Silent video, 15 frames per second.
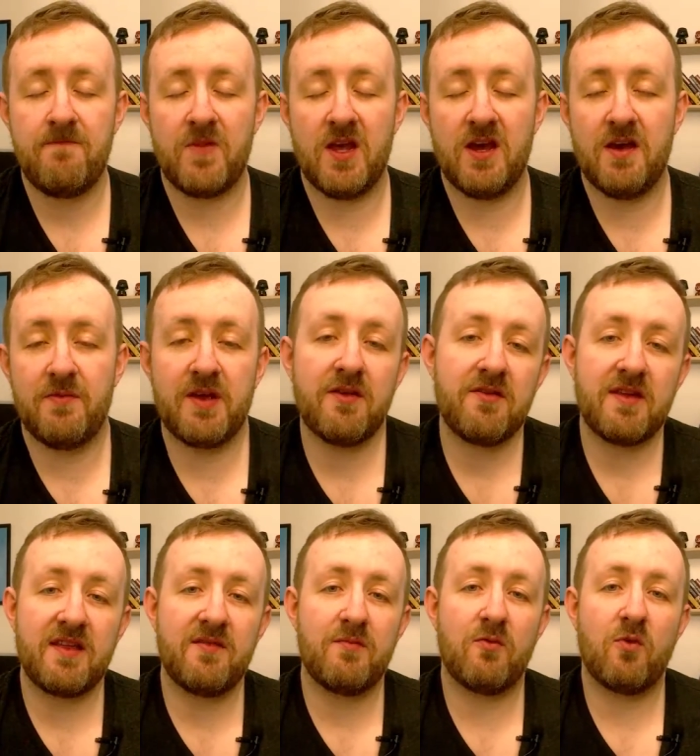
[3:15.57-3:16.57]
The other
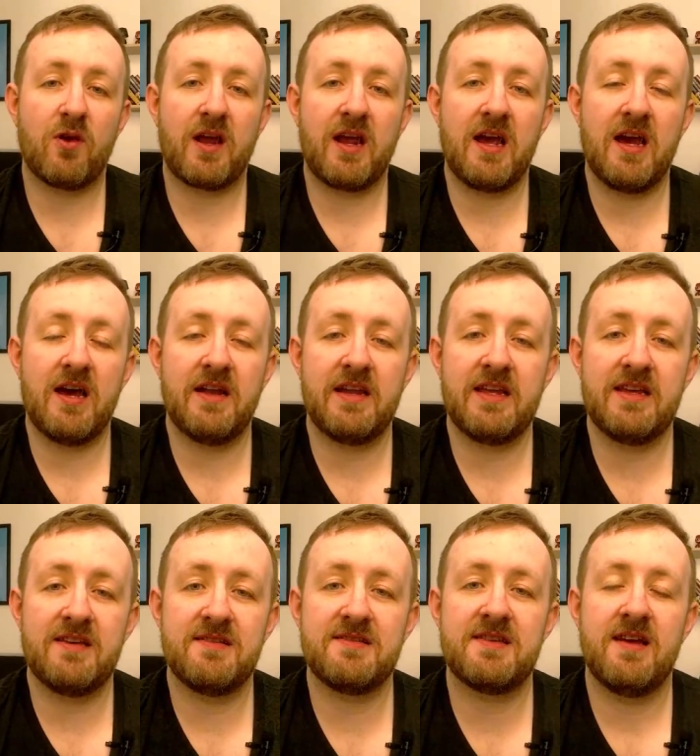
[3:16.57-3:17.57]
thing I've been working on
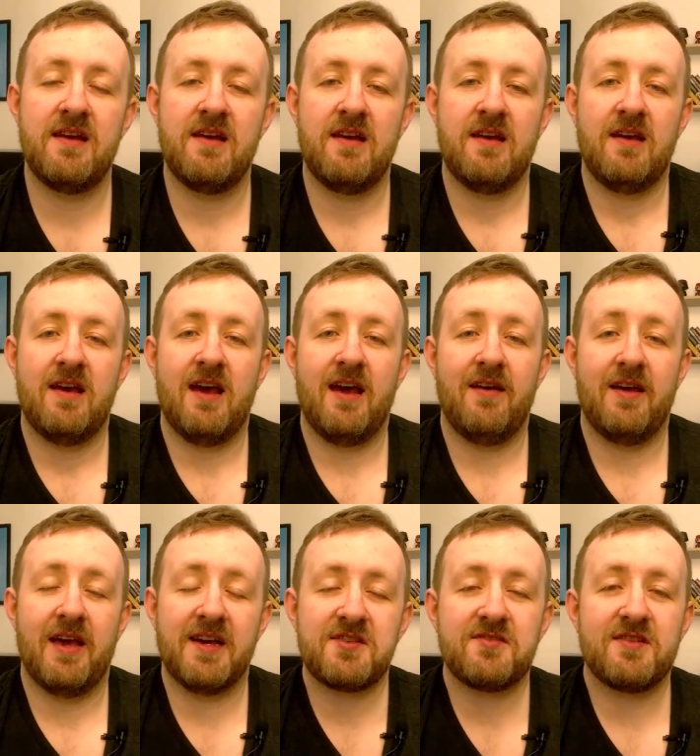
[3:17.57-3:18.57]
is
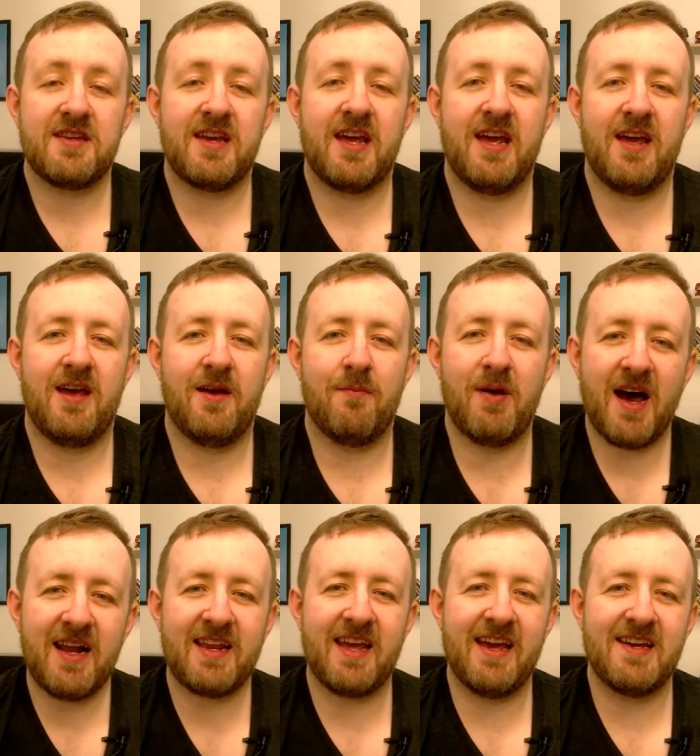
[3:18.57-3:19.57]
actually a
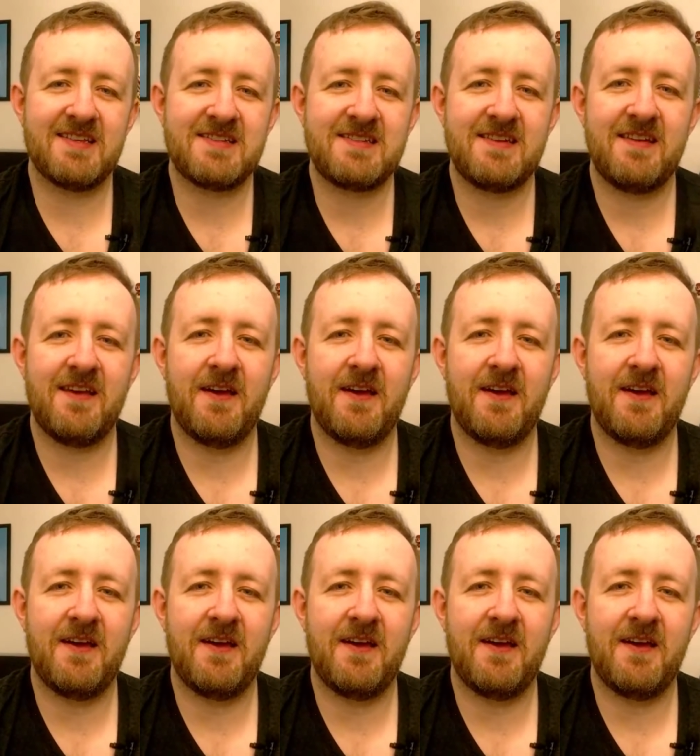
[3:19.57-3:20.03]
podcast.